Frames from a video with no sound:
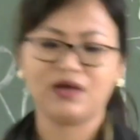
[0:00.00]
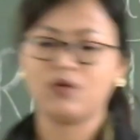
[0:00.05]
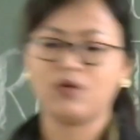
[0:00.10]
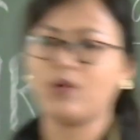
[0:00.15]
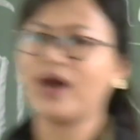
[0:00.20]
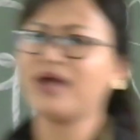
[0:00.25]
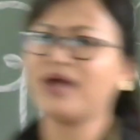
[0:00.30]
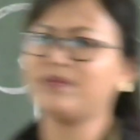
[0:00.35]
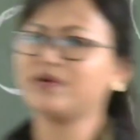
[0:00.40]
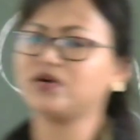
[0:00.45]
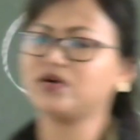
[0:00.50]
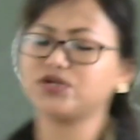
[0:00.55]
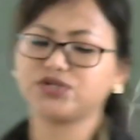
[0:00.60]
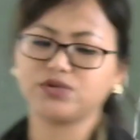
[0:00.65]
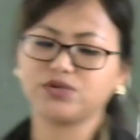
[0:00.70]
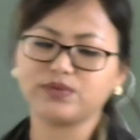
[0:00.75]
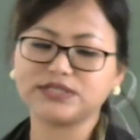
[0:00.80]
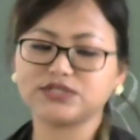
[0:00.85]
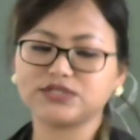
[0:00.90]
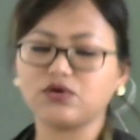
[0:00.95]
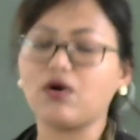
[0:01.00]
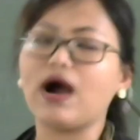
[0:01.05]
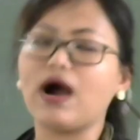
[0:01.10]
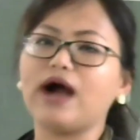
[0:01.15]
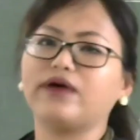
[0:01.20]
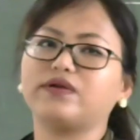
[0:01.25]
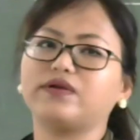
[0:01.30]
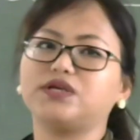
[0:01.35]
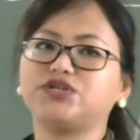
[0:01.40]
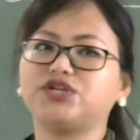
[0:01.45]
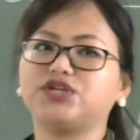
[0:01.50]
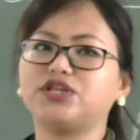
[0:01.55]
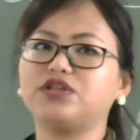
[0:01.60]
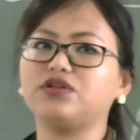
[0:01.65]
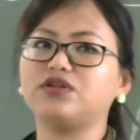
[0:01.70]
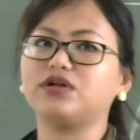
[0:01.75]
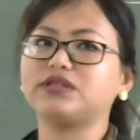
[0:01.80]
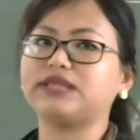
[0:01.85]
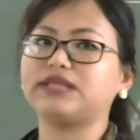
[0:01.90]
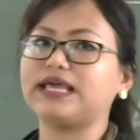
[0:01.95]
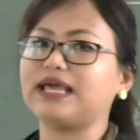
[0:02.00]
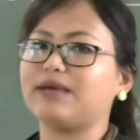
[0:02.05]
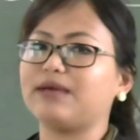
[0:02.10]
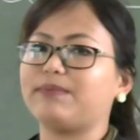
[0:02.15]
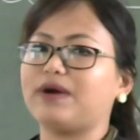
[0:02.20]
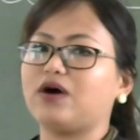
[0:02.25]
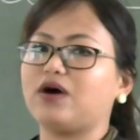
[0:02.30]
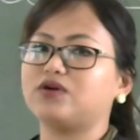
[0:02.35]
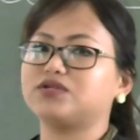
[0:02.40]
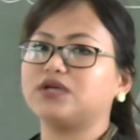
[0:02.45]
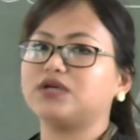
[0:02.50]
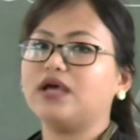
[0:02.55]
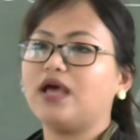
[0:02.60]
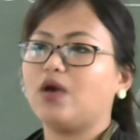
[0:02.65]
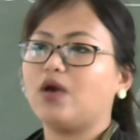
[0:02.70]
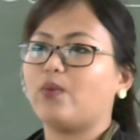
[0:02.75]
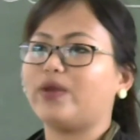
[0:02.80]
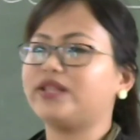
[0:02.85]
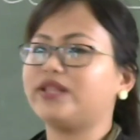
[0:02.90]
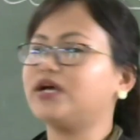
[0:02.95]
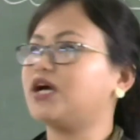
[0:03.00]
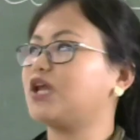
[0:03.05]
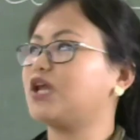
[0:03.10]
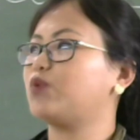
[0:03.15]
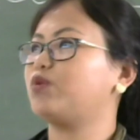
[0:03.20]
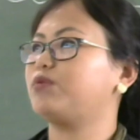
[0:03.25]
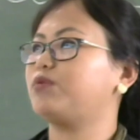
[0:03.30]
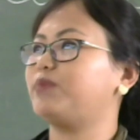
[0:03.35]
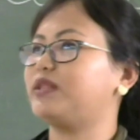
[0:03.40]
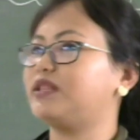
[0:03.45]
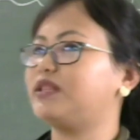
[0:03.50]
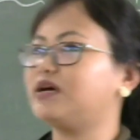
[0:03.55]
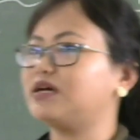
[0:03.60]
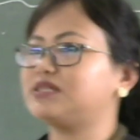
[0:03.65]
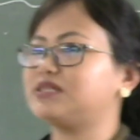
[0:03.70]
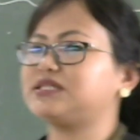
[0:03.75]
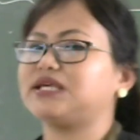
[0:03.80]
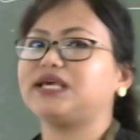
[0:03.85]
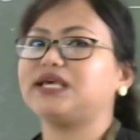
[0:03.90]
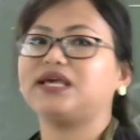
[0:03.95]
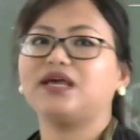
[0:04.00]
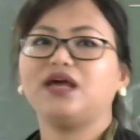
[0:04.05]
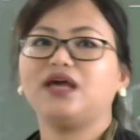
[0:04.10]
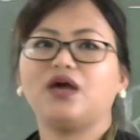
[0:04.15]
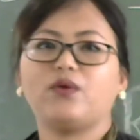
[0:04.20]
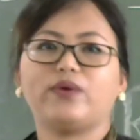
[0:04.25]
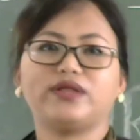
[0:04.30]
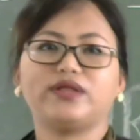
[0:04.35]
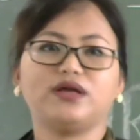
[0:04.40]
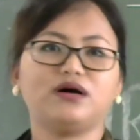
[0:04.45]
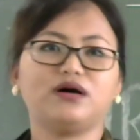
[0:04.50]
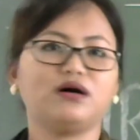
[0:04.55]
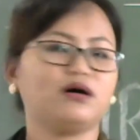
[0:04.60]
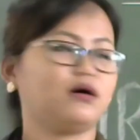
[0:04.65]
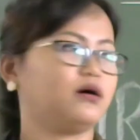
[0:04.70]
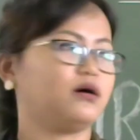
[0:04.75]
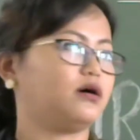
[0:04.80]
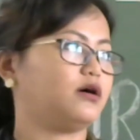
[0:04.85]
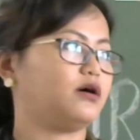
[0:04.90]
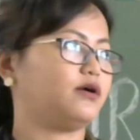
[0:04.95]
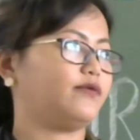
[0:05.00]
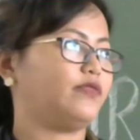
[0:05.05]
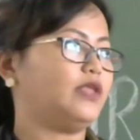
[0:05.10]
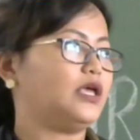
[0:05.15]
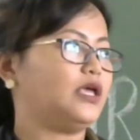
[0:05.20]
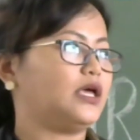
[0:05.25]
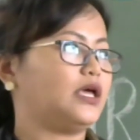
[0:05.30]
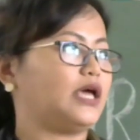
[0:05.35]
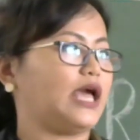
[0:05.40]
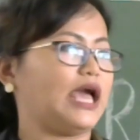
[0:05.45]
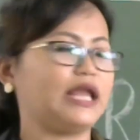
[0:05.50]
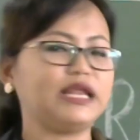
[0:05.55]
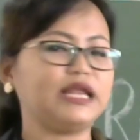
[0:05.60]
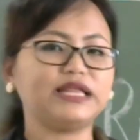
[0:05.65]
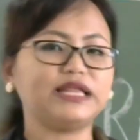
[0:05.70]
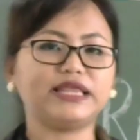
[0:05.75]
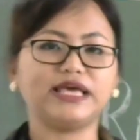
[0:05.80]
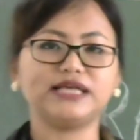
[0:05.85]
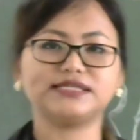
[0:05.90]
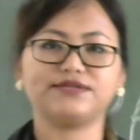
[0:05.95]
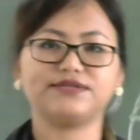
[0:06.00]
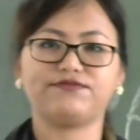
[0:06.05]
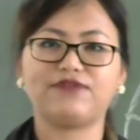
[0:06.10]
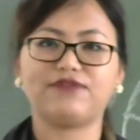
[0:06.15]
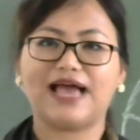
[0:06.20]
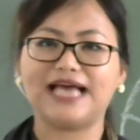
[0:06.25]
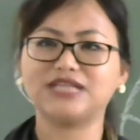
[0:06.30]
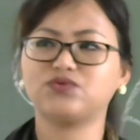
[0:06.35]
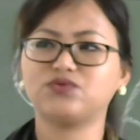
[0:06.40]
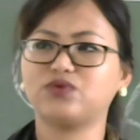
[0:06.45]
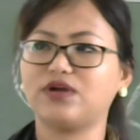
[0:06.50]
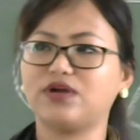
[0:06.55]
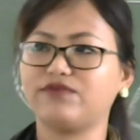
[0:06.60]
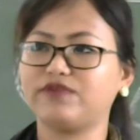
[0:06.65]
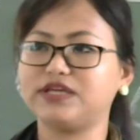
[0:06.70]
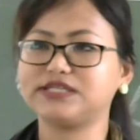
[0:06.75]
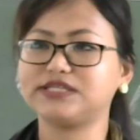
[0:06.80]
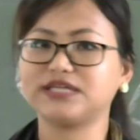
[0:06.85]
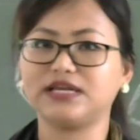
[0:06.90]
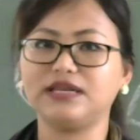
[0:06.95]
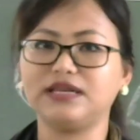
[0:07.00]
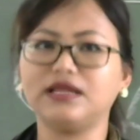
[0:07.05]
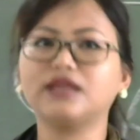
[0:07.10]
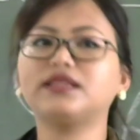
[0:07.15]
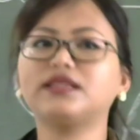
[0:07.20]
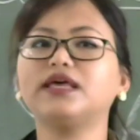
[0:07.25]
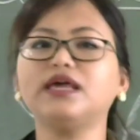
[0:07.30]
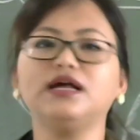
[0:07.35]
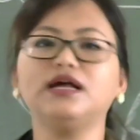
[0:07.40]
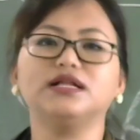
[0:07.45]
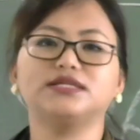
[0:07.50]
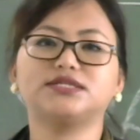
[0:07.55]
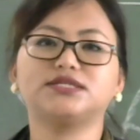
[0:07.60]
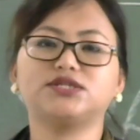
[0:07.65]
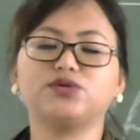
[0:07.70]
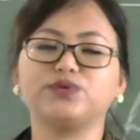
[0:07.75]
Why? Because she was so hungry. She did not think about whether it would be dirty, whether anything, the flies would have eaten, nothing else.